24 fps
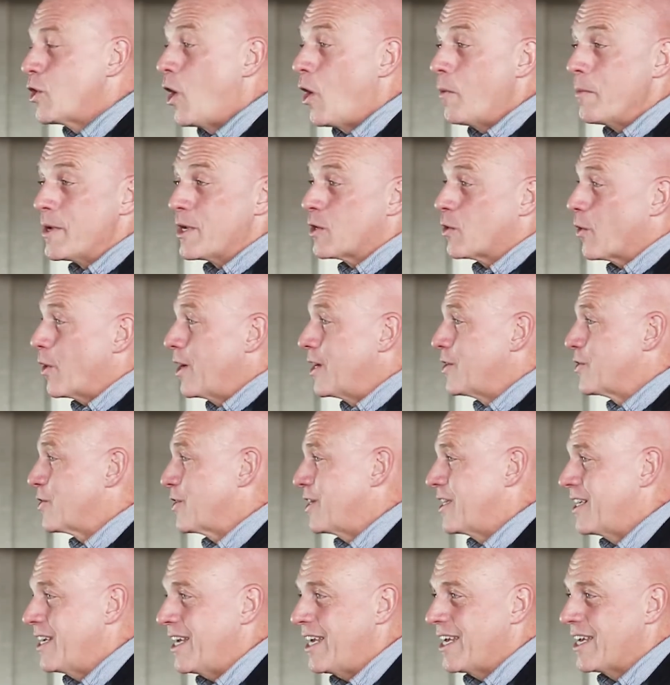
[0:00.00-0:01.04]
Call me
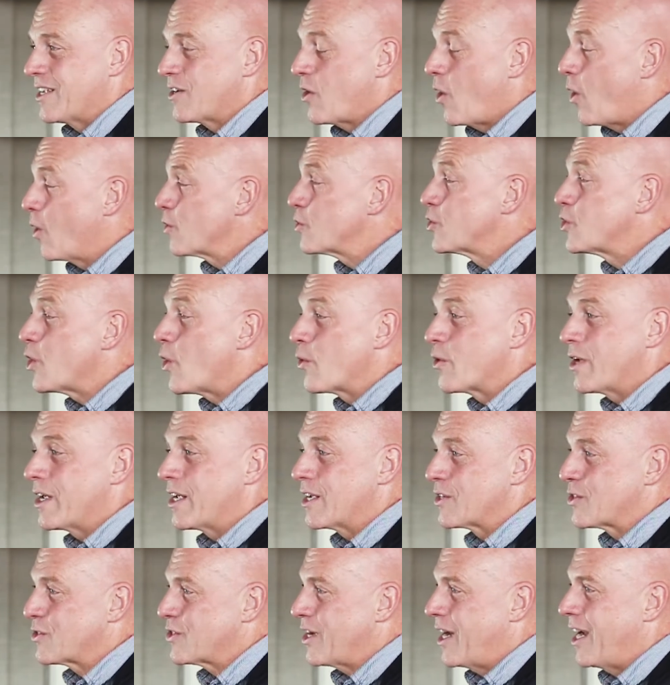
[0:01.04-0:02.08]
crazy, and all
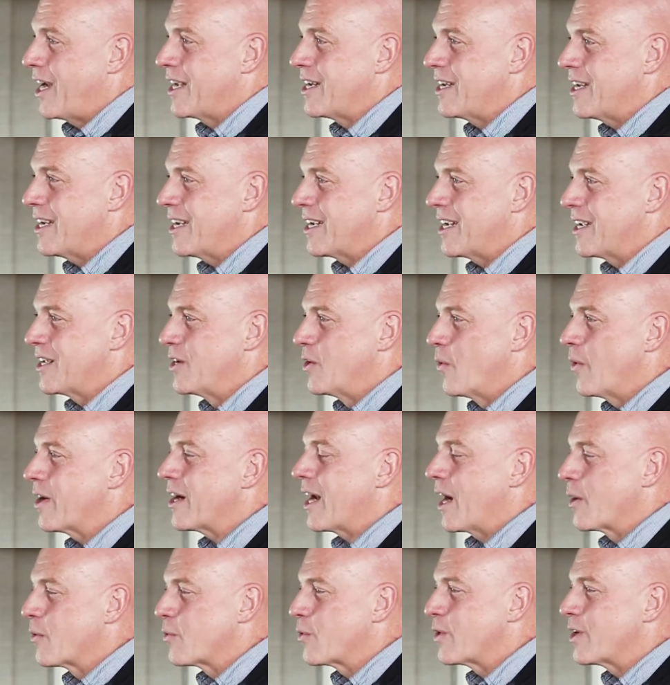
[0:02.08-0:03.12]
joking aside, you know
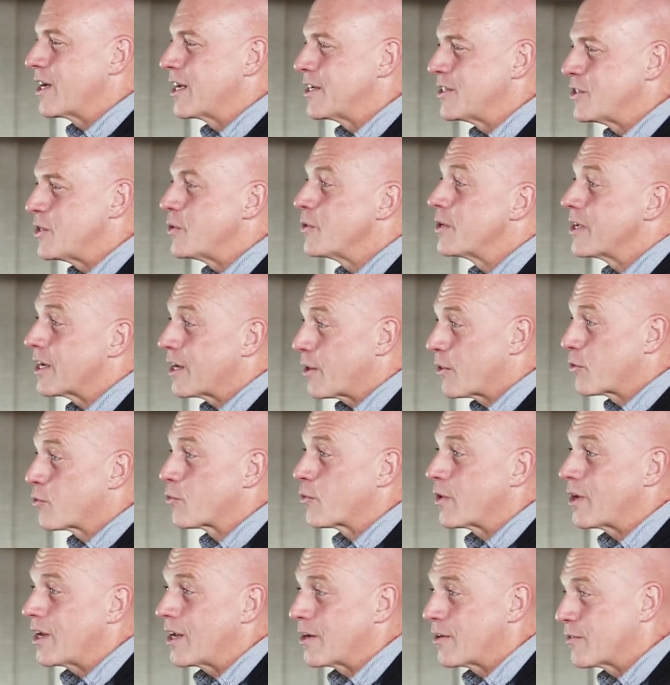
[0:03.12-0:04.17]
what? I really do get a
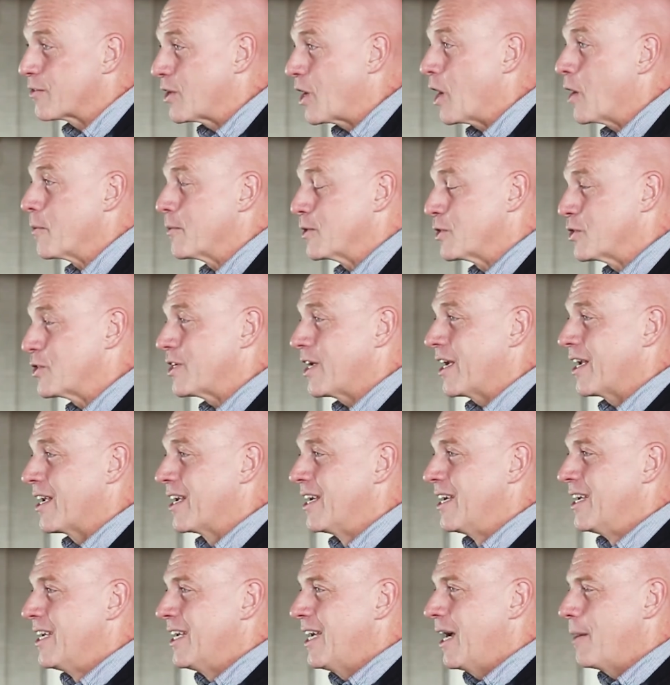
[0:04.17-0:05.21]
thrill out of garbage day.
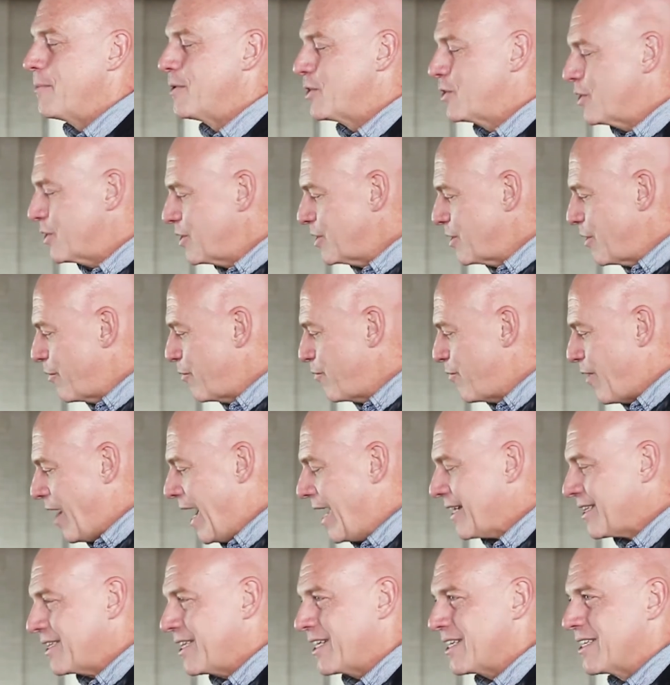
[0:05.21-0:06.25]
I mean, just the
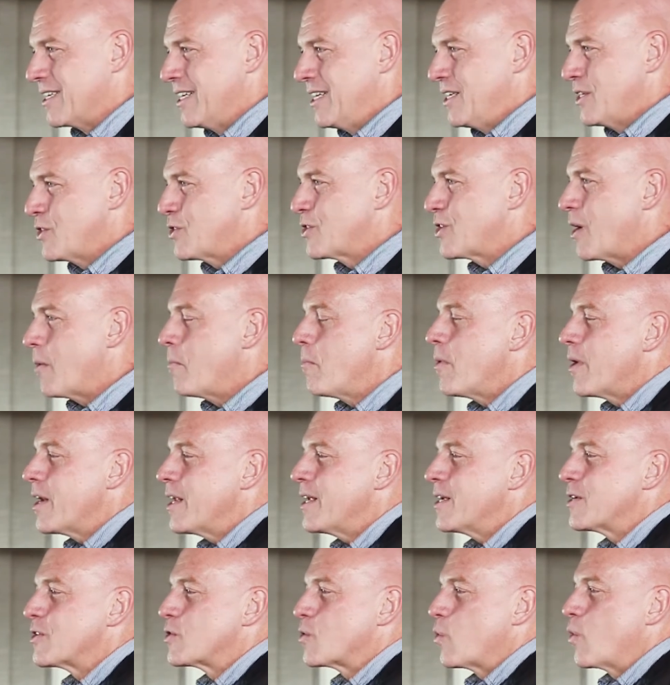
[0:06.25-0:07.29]
fact that
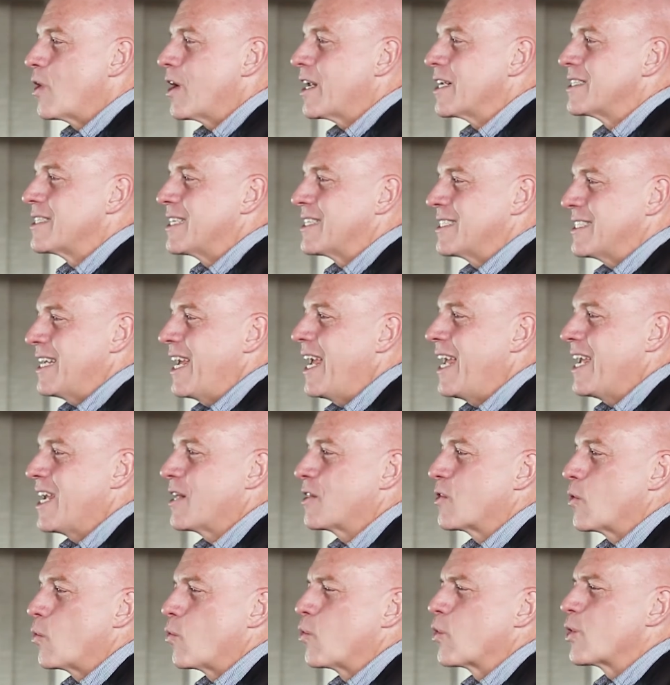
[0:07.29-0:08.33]
somebody is willing to
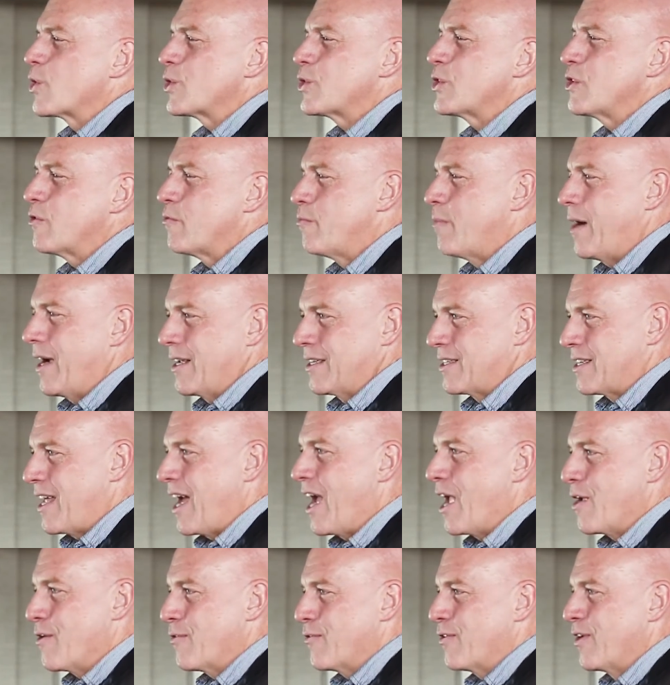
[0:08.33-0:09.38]
take the worst of my
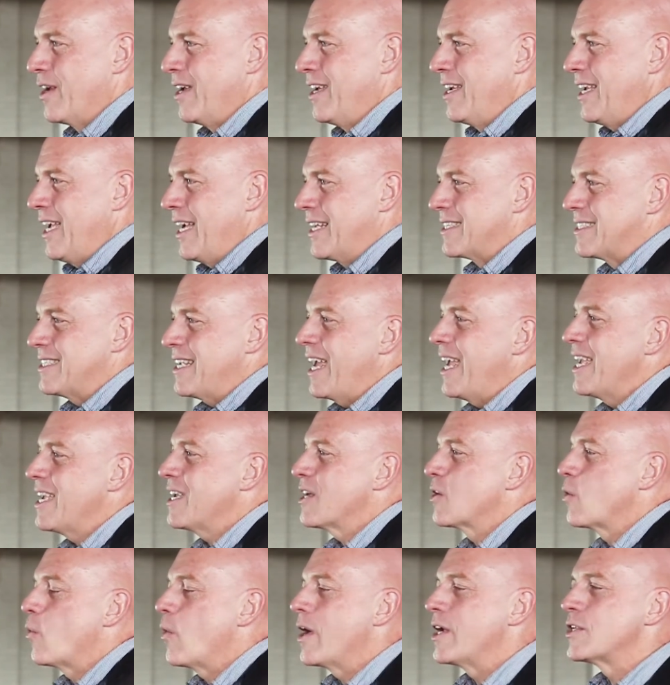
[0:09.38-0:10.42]
life and
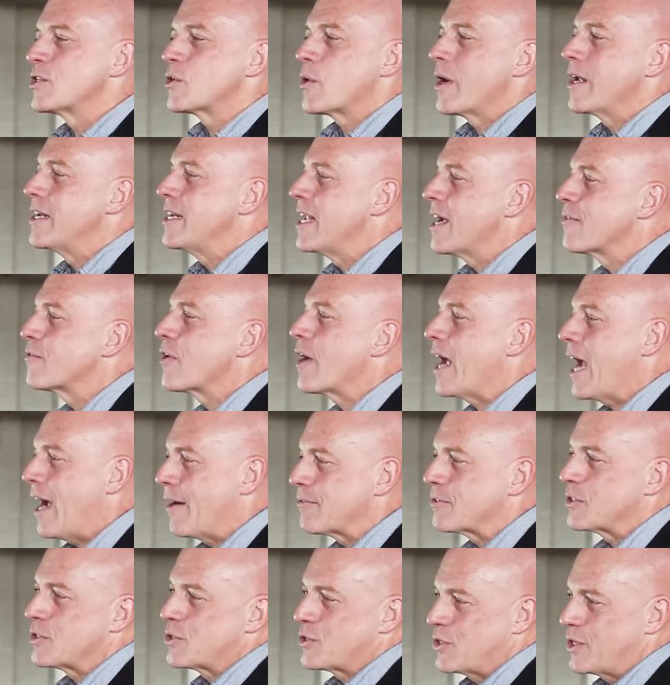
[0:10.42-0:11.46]
take it away so I never
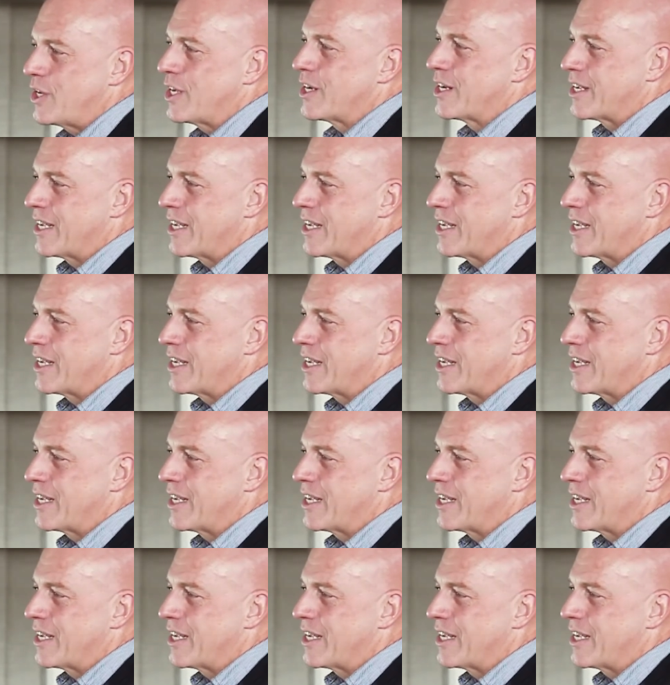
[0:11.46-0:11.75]
have to see it